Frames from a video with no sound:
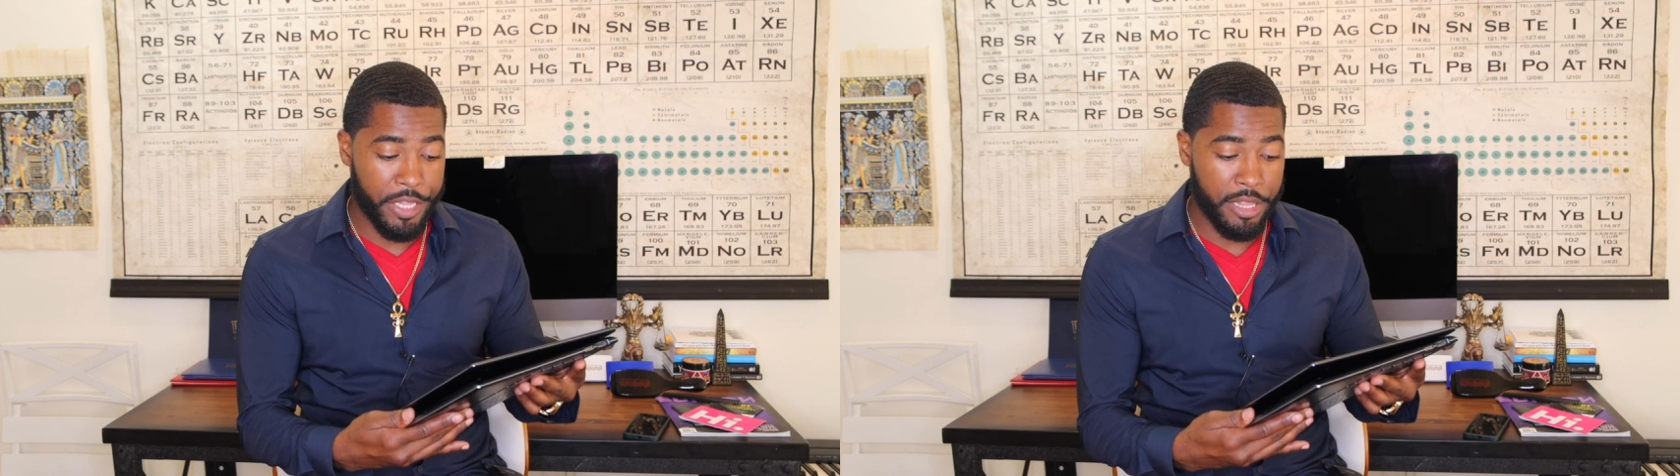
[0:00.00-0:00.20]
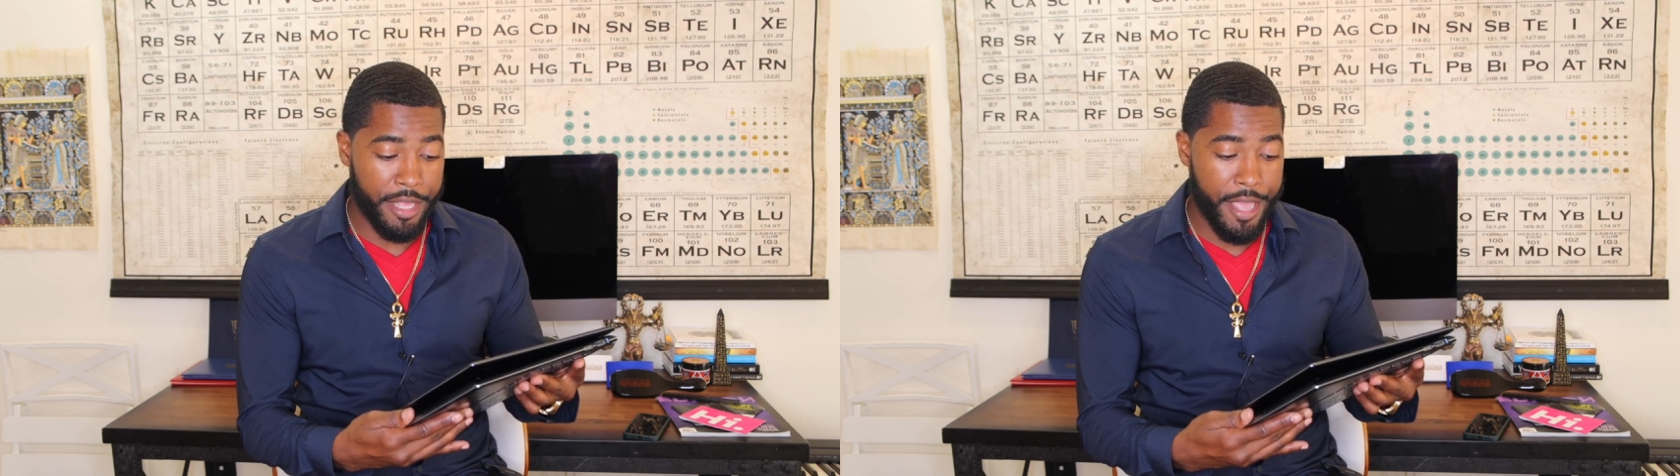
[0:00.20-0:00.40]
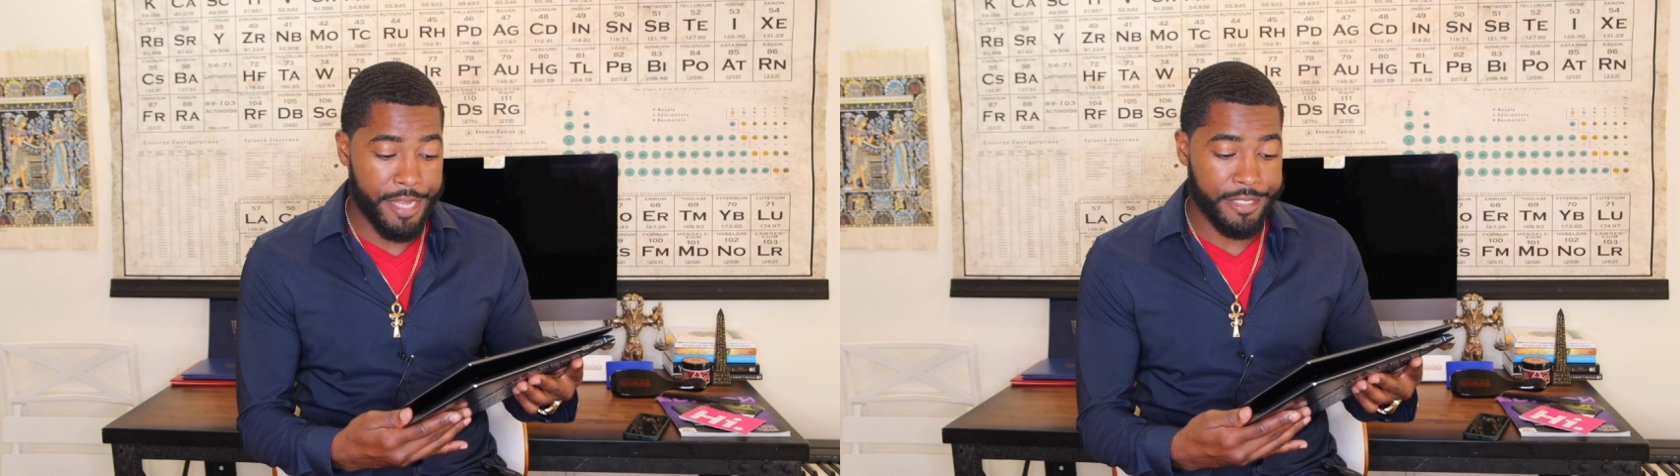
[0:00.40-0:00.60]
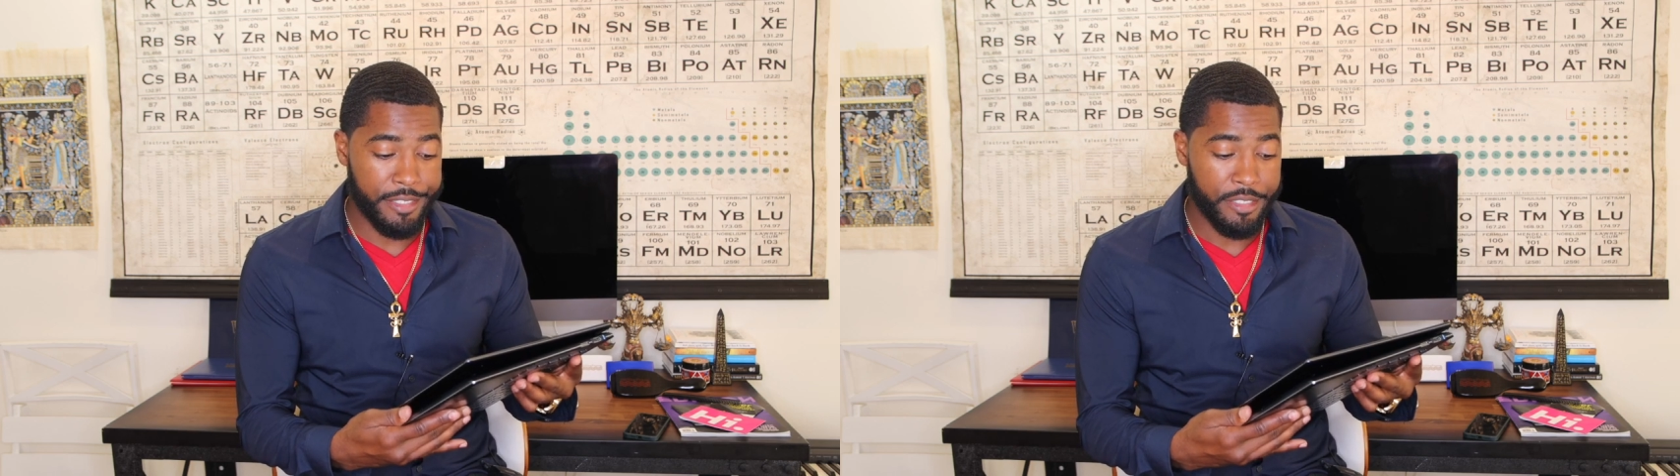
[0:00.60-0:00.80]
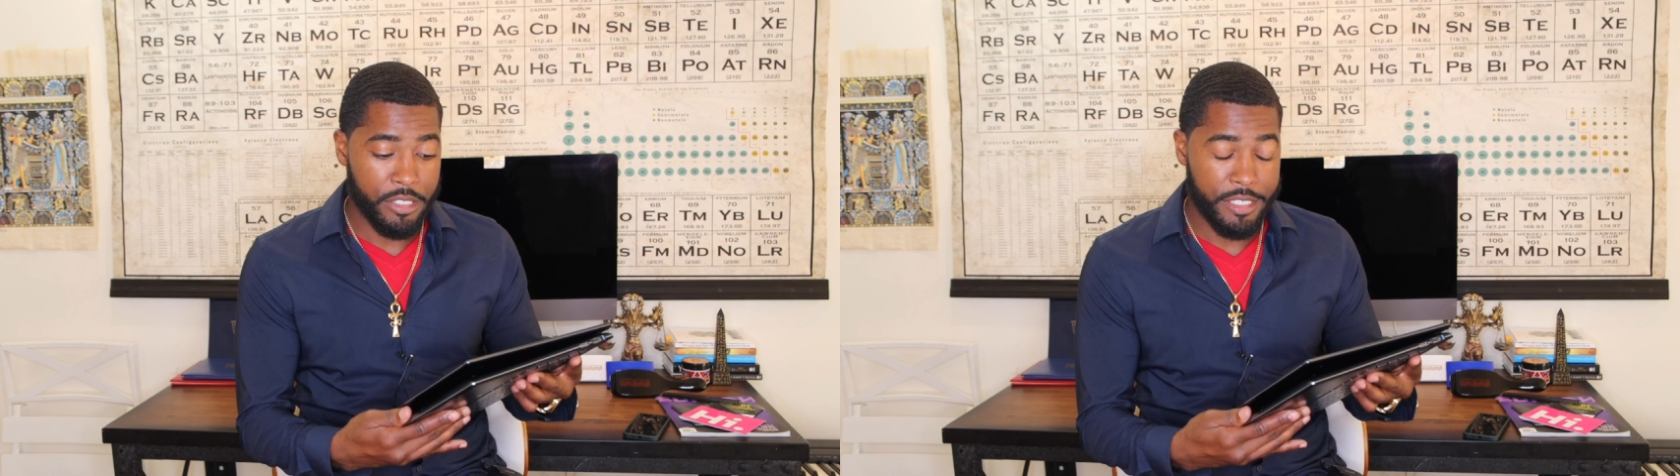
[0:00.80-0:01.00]

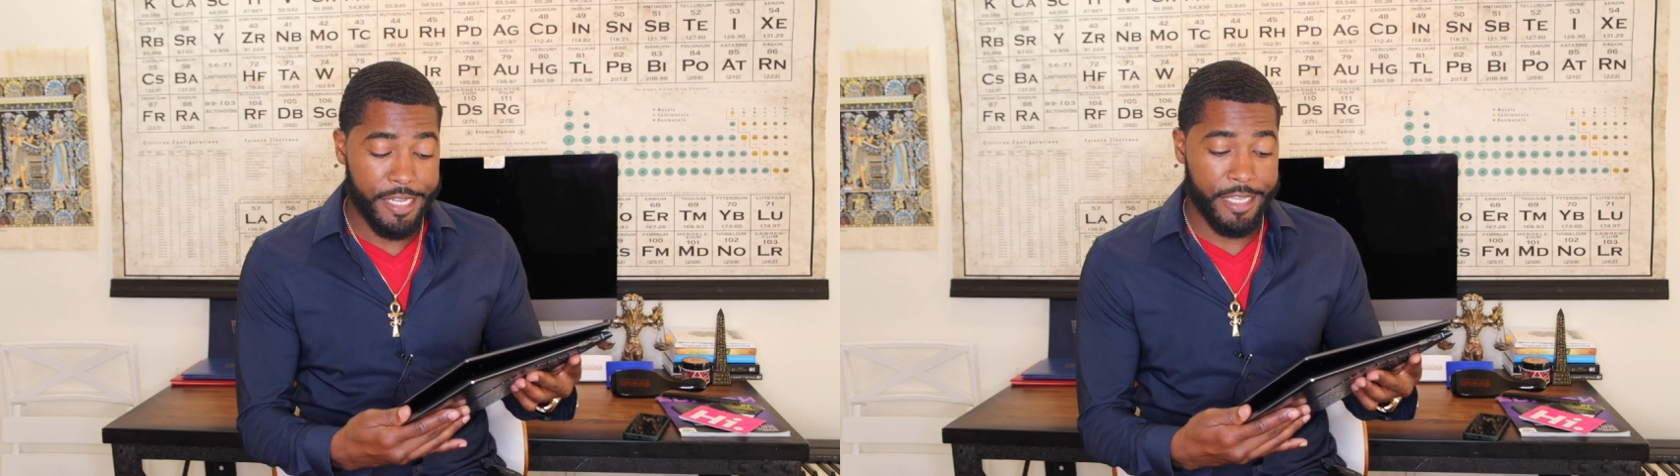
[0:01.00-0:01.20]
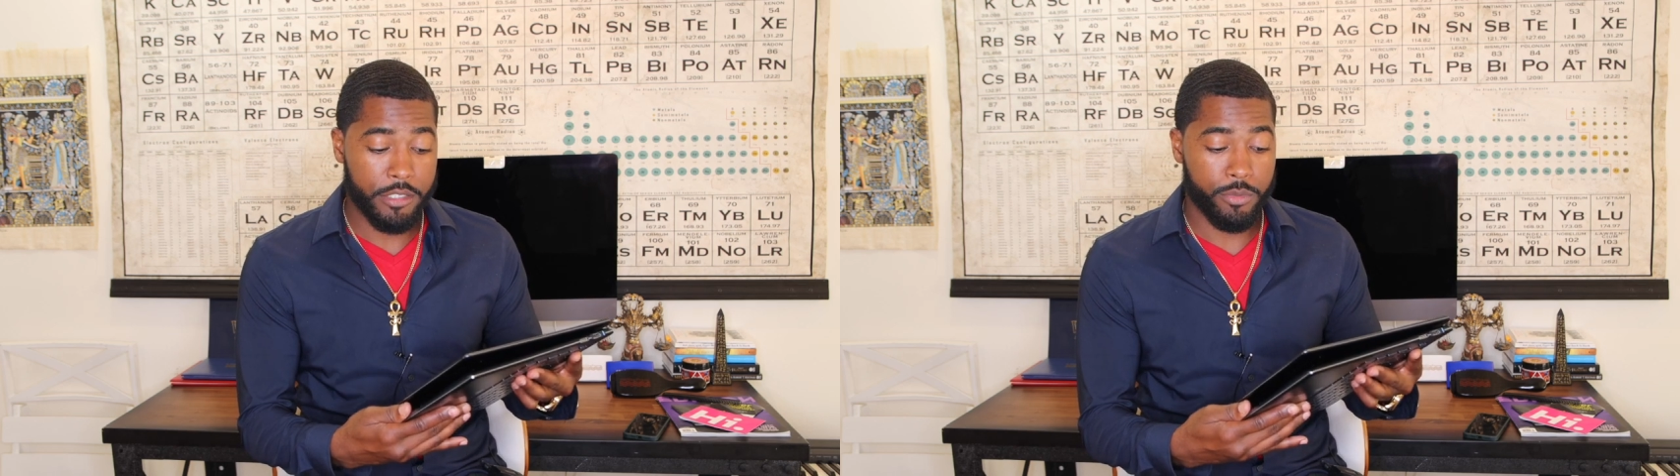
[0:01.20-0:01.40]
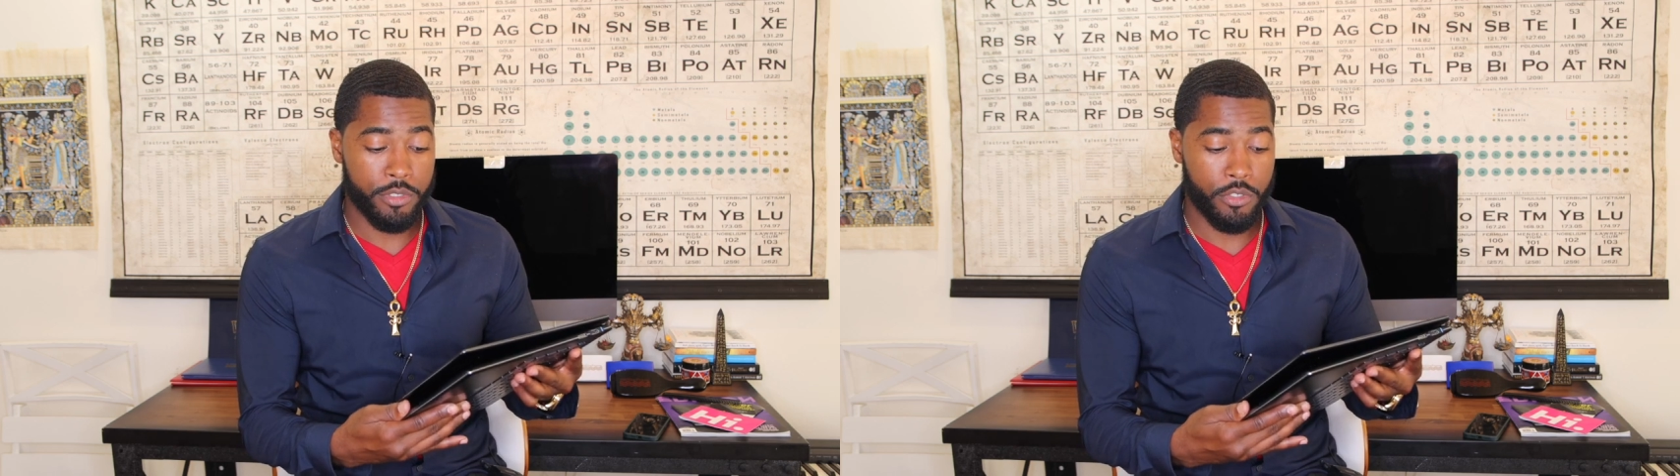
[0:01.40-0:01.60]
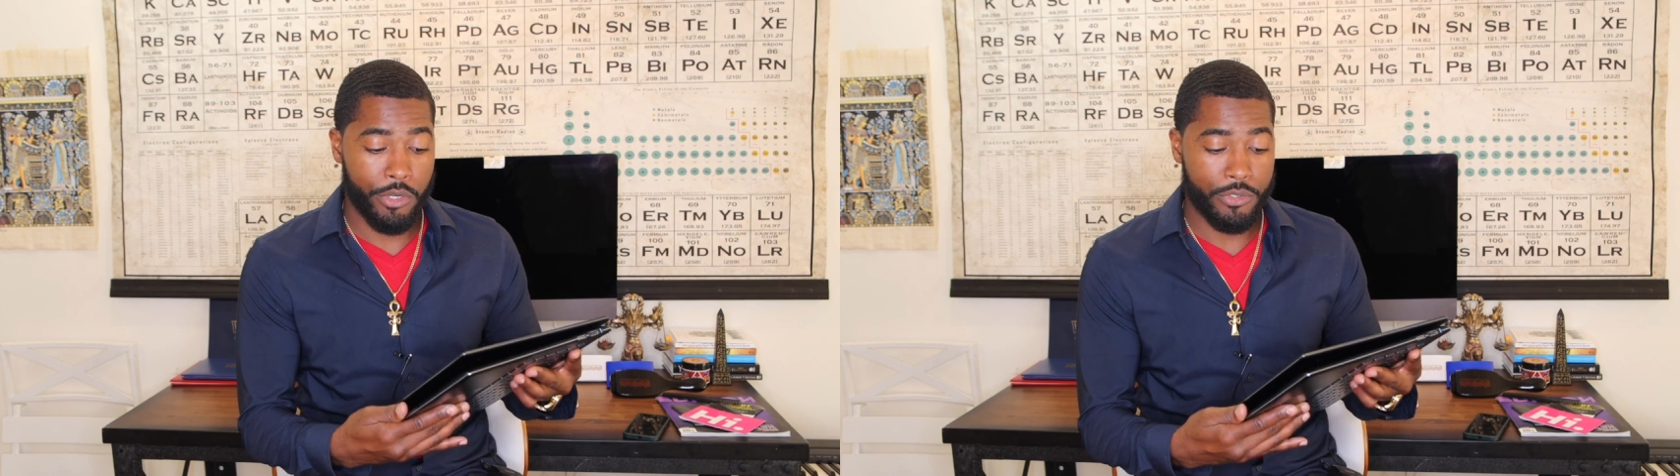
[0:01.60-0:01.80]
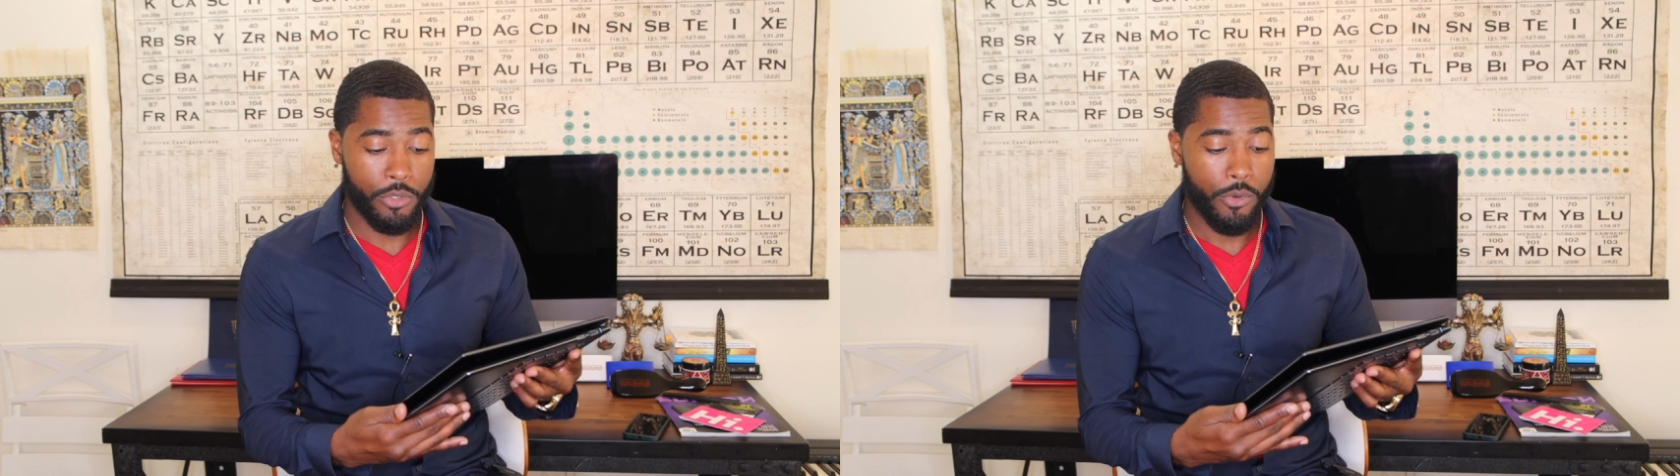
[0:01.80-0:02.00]
clan test
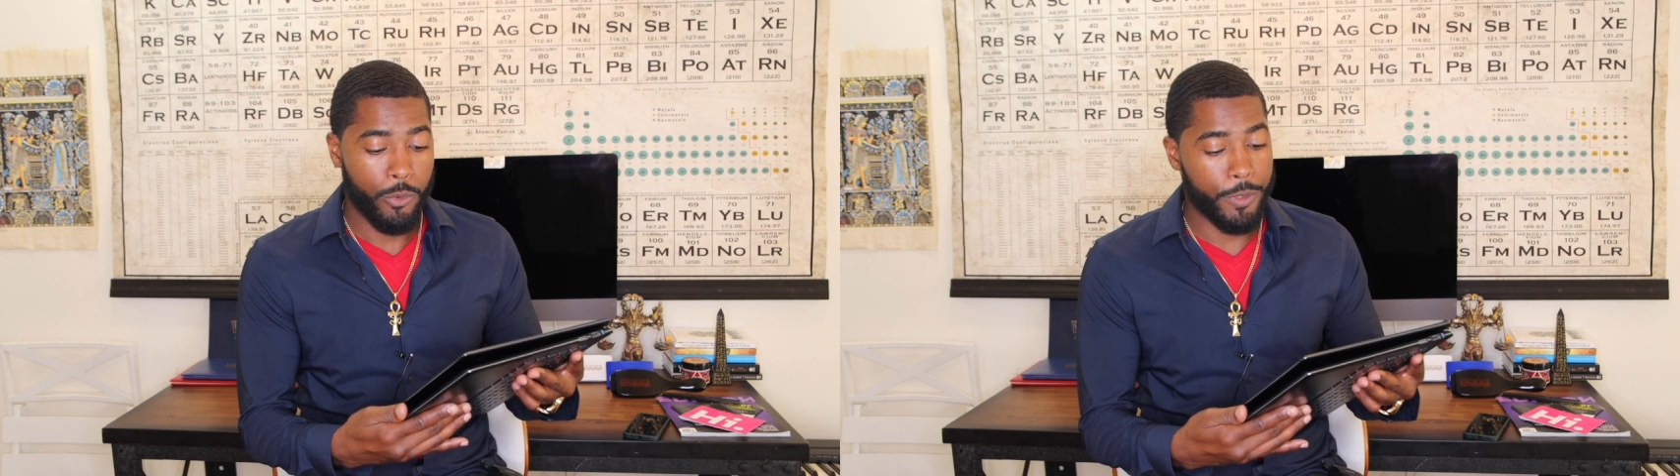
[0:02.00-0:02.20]
results.